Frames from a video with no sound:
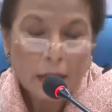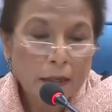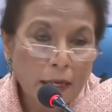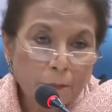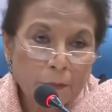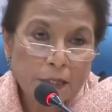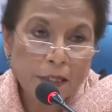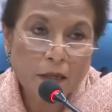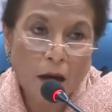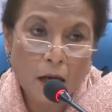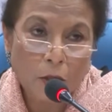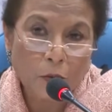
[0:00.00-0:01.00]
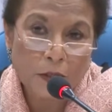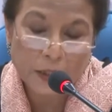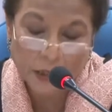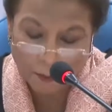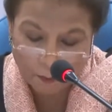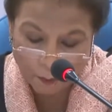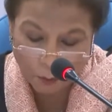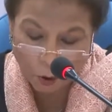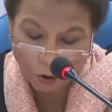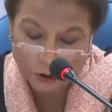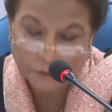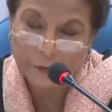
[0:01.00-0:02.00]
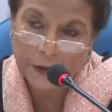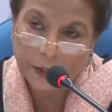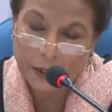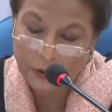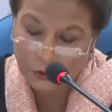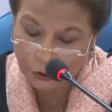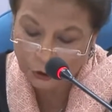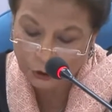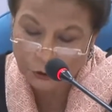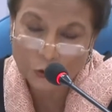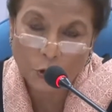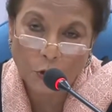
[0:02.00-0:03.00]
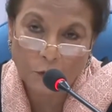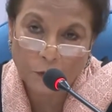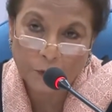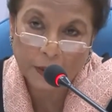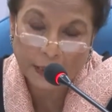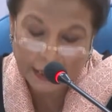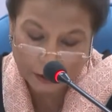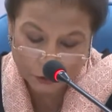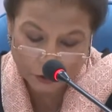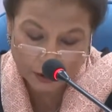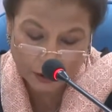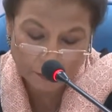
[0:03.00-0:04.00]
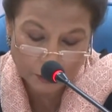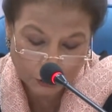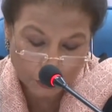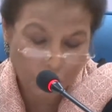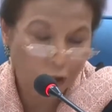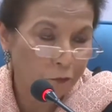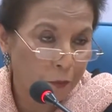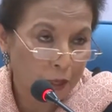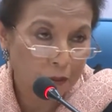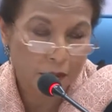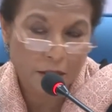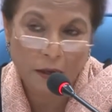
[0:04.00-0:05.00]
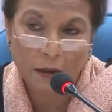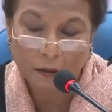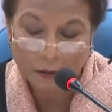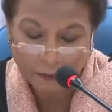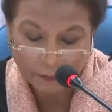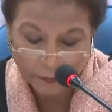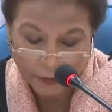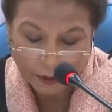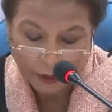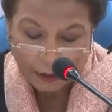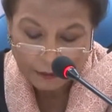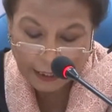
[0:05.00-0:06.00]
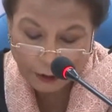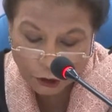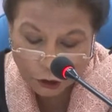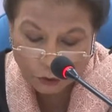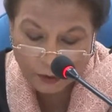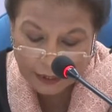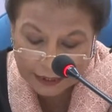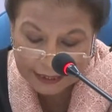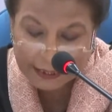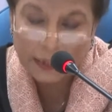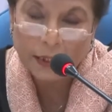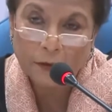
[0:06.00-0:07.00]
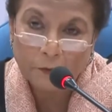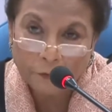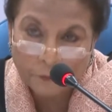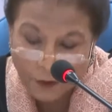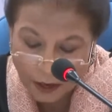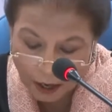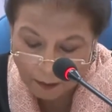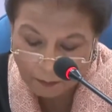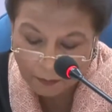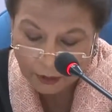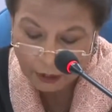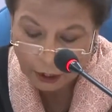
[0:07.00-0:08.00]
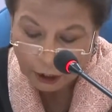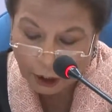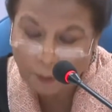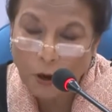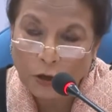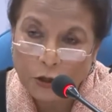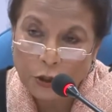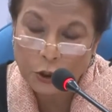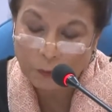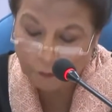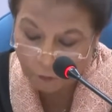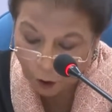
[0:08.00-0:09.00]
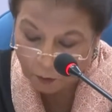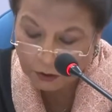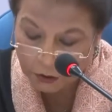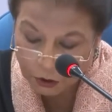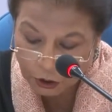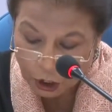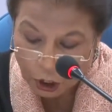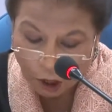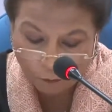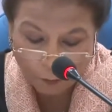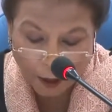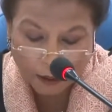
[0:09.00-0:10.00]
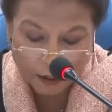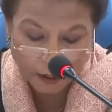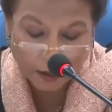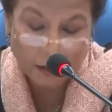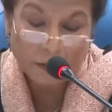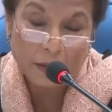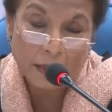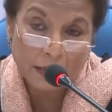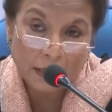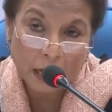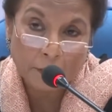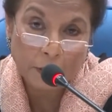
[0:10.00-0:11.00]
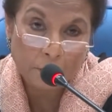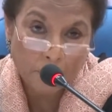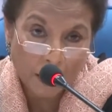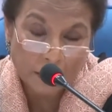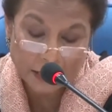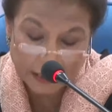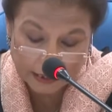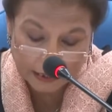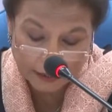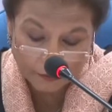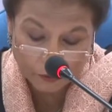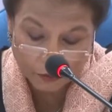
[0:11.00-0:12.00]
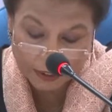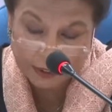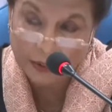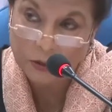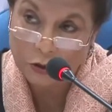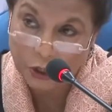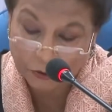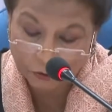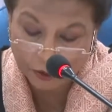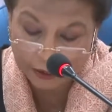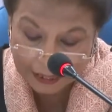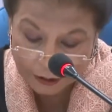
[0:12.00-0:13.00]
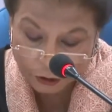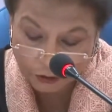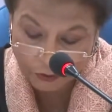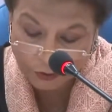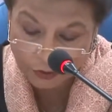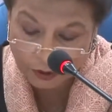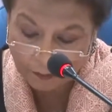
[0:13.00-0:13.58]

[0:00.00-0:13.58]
Let me start with some bald figures drawn from the Election Commission of Pakistan that do indeed confirm the modest performance of Pakistan's Islamic parties in the recent general elections.